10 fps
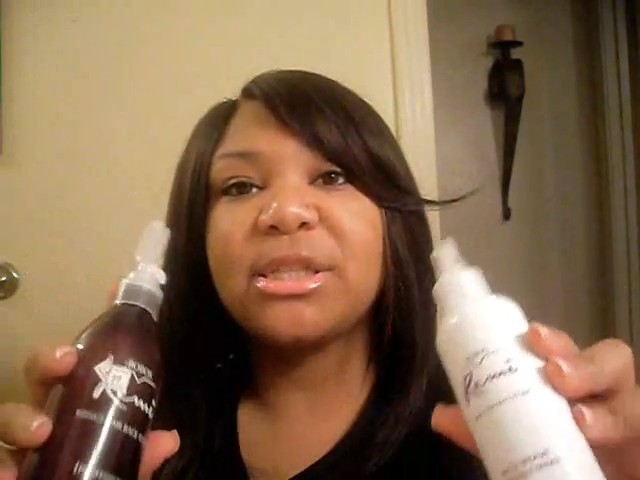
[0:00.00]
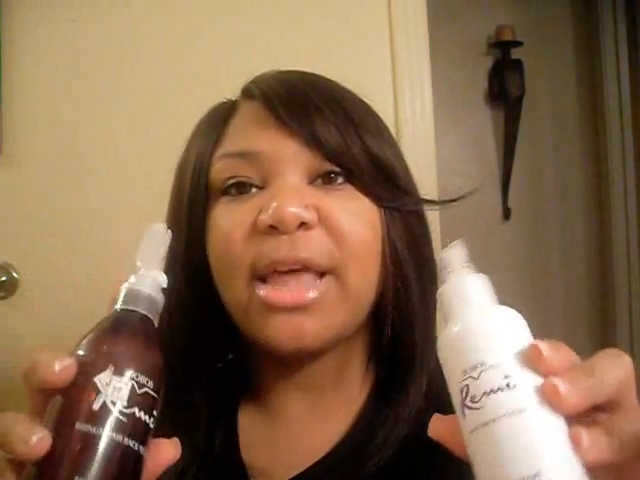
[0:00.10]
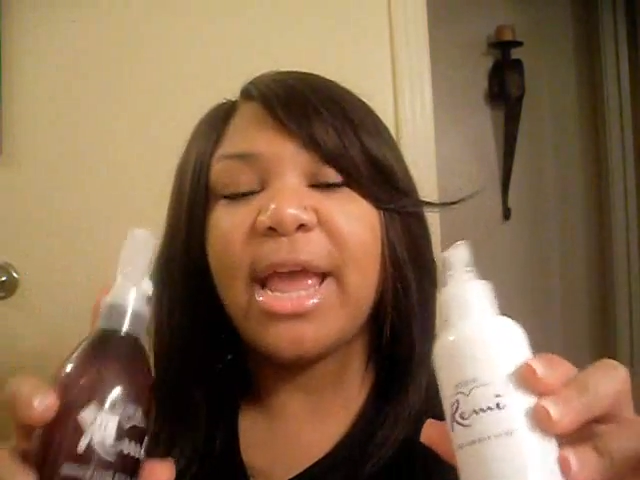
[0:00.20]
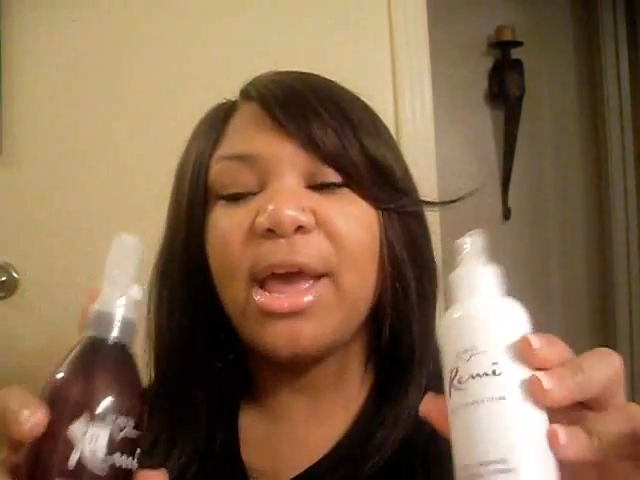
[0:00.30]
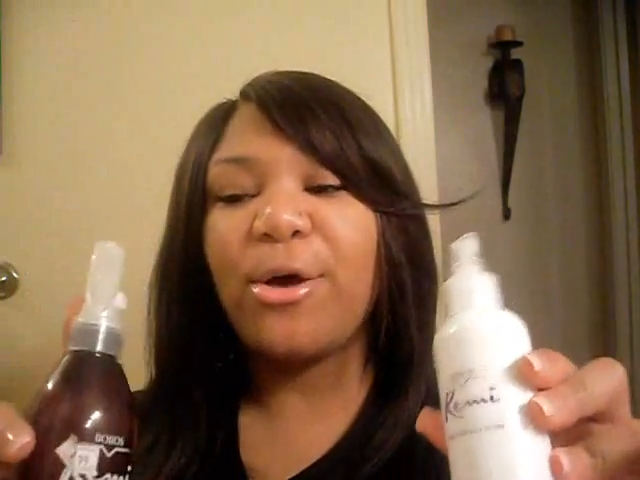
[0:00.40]

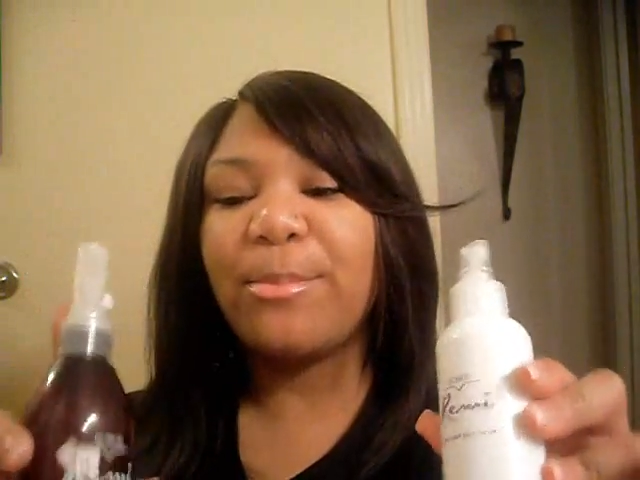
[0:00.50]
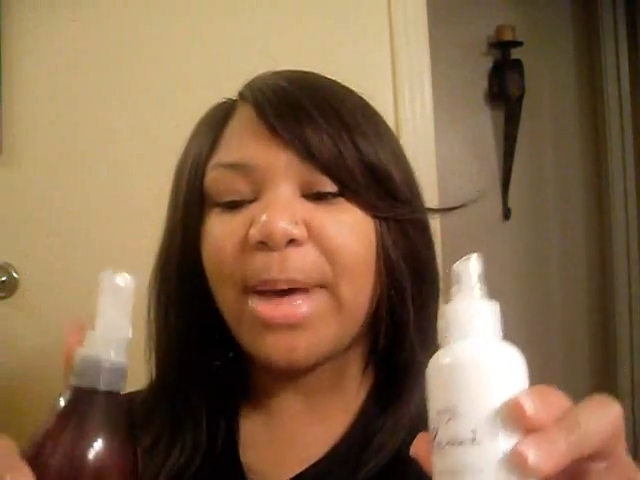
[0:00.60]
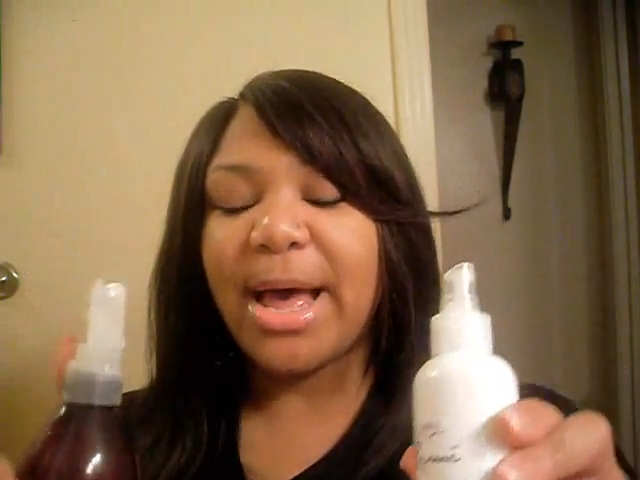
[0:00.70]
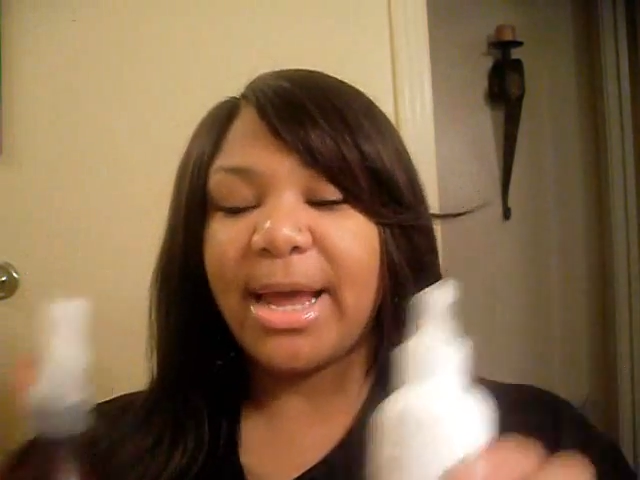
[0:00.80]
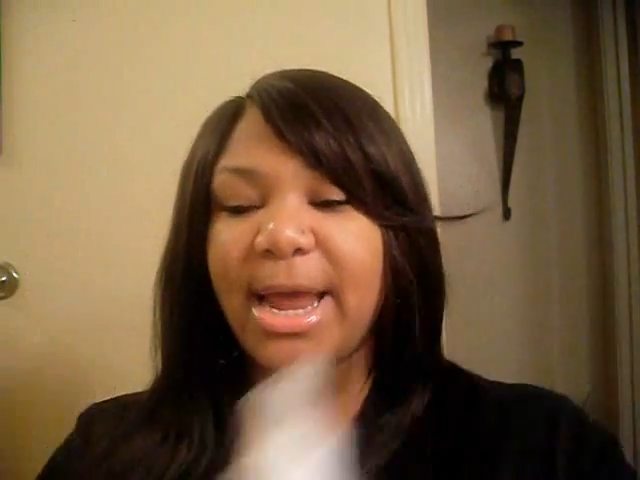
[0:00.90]
they help
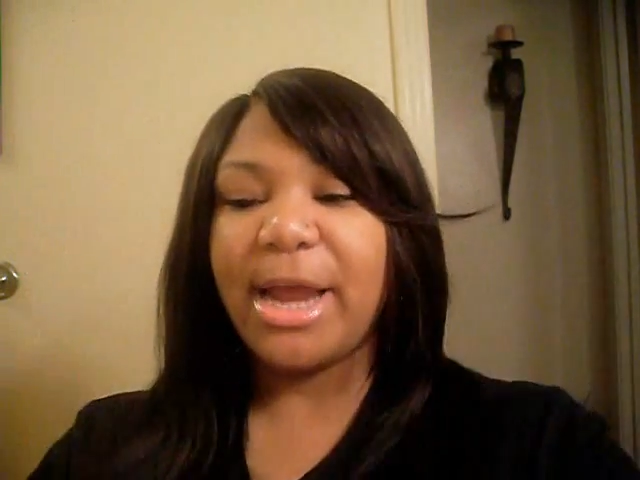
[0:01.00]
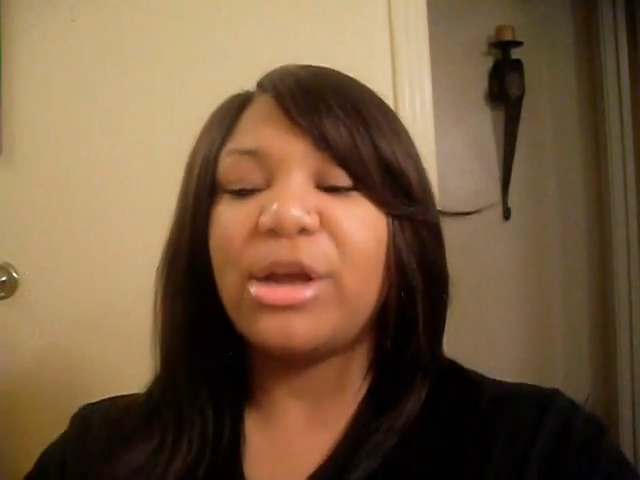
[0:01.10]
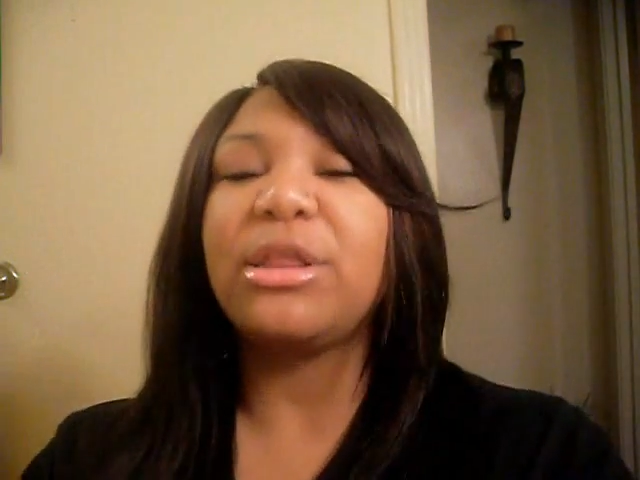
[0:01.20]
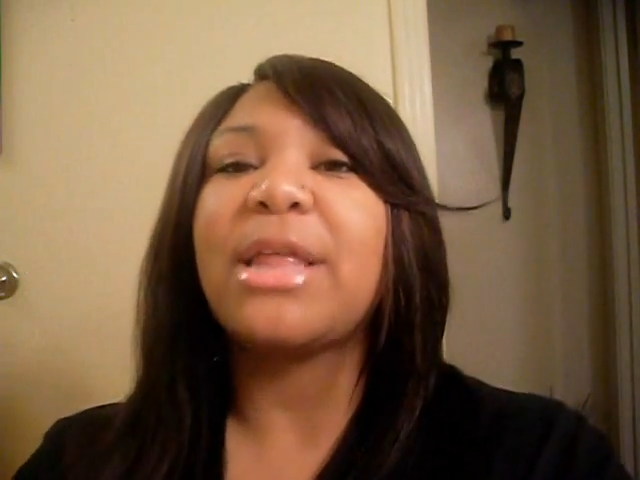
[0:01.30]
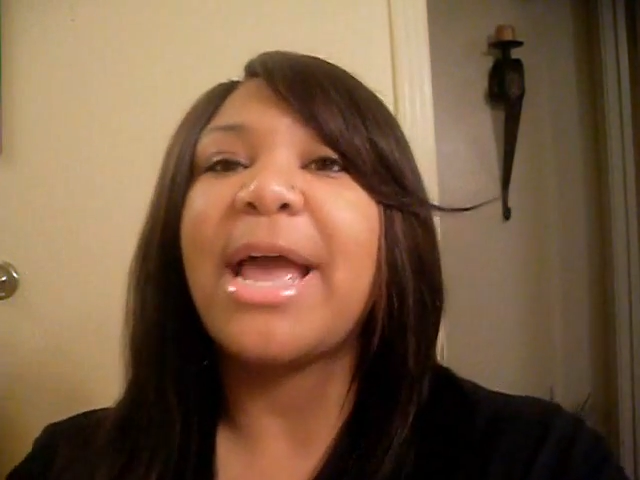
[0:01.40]
my
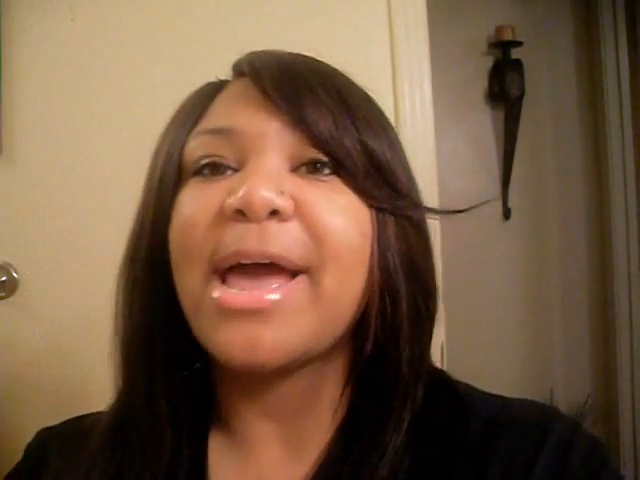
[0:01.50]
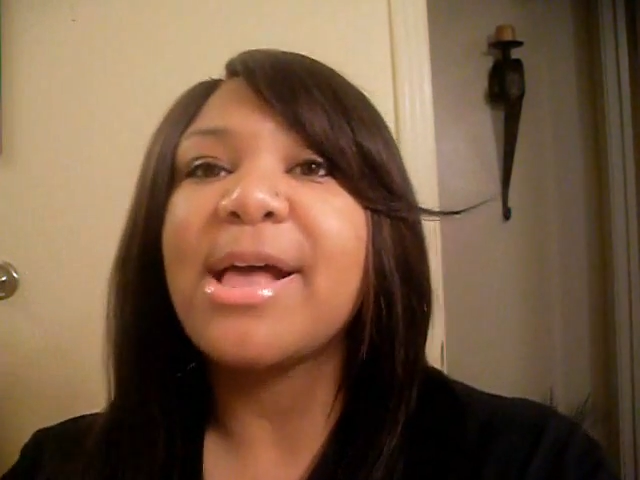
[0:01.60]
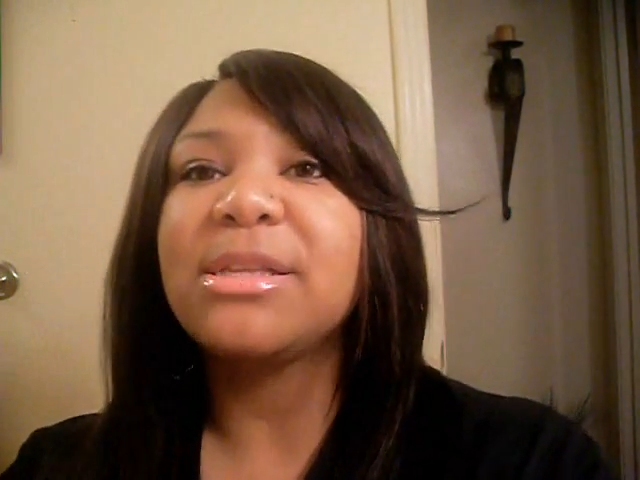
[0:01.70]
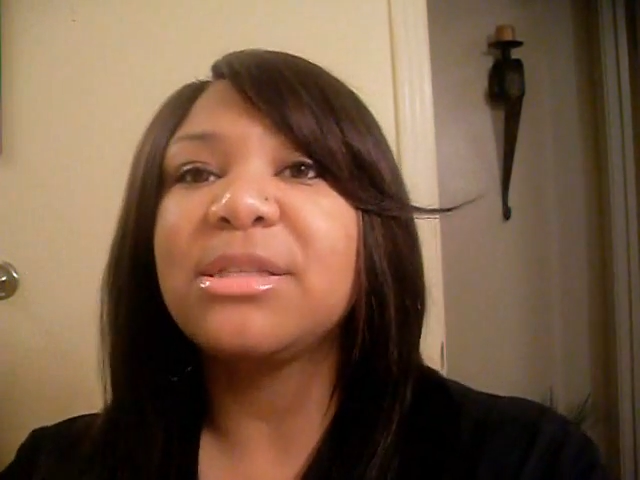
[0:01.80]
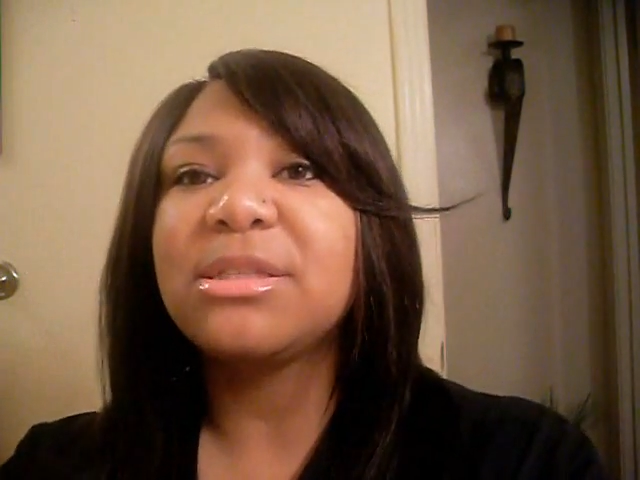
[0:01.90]
hair
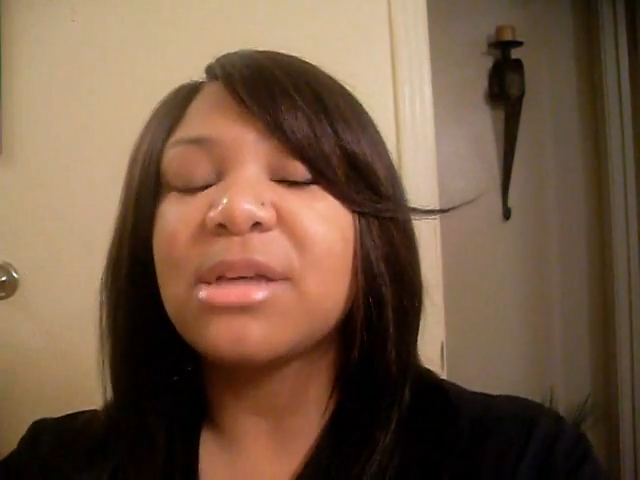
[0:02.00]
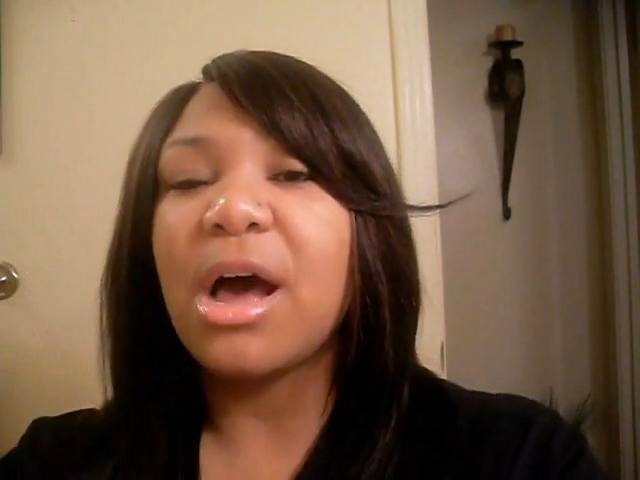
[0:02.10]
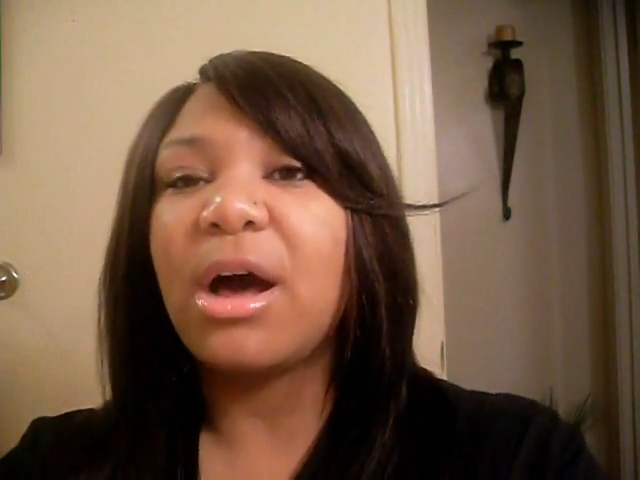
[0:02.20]
last.